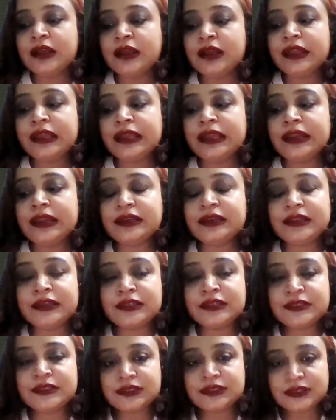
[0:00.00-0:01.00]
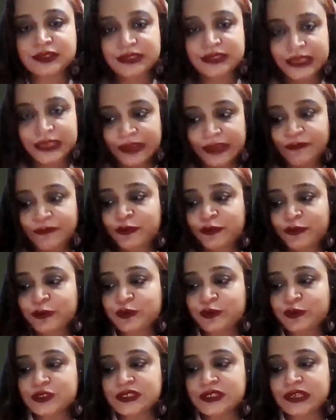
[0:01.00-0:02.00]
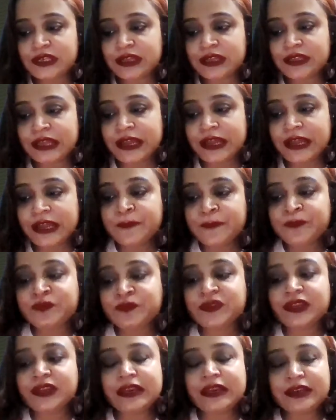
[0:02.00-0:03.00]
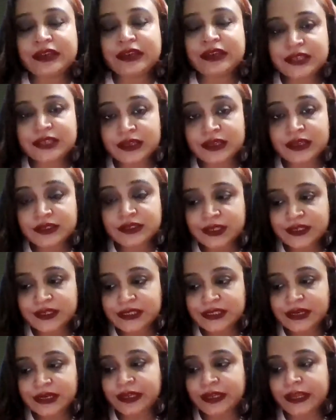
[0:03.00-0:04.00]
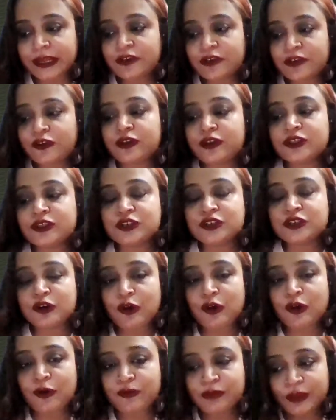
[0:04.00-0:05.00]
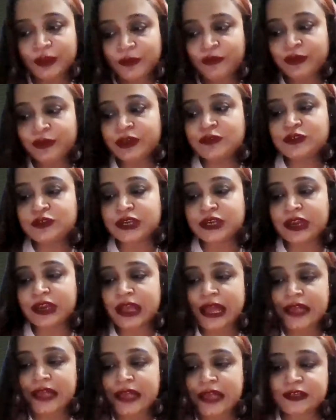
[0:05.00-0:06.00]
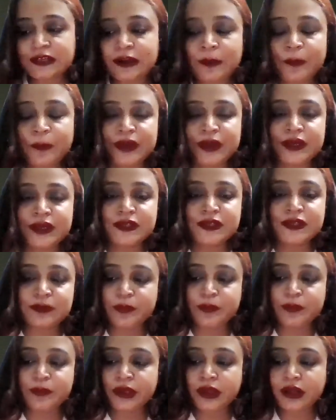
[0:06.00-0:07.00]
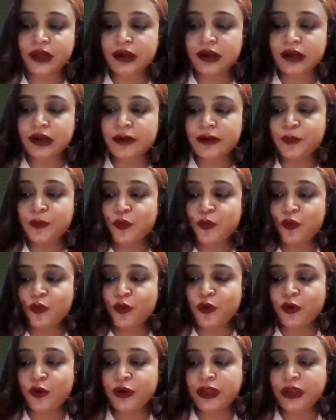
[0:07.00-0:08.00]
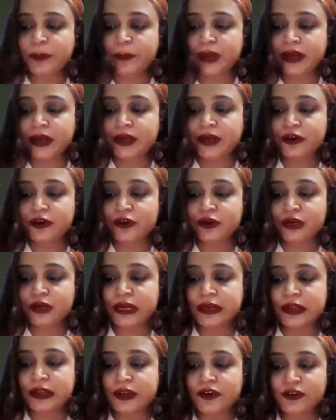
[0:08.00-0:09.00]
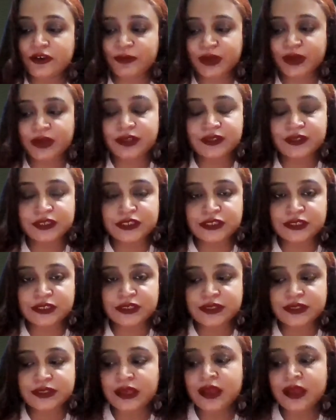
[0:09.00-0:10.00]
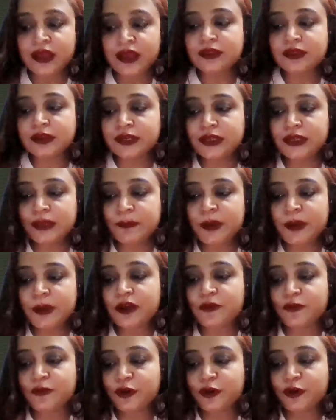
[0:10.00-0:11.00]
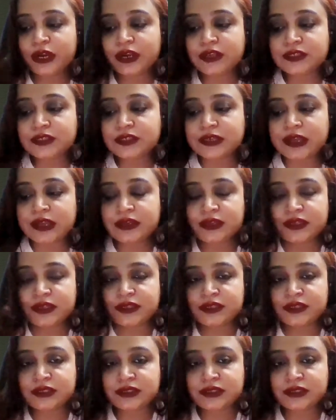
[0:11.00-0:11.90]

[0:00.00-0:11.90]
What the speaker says: it is safe to say that data science is the technology of the future. As companies become more dependent on data-driven decisions, the demand for data scientists